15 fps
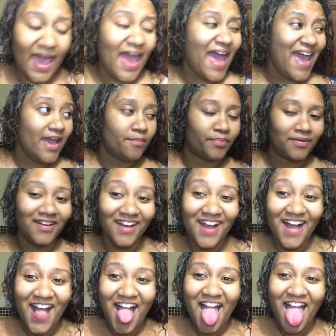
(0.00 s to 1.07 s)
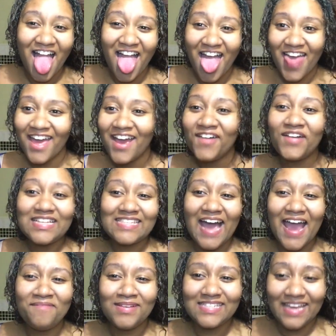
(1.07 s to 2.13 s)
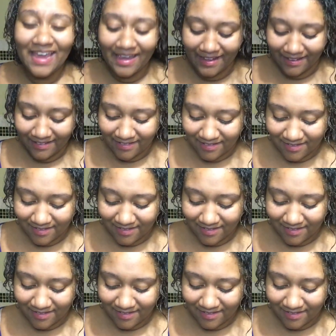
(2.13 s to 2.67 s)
Gabe! What time is it?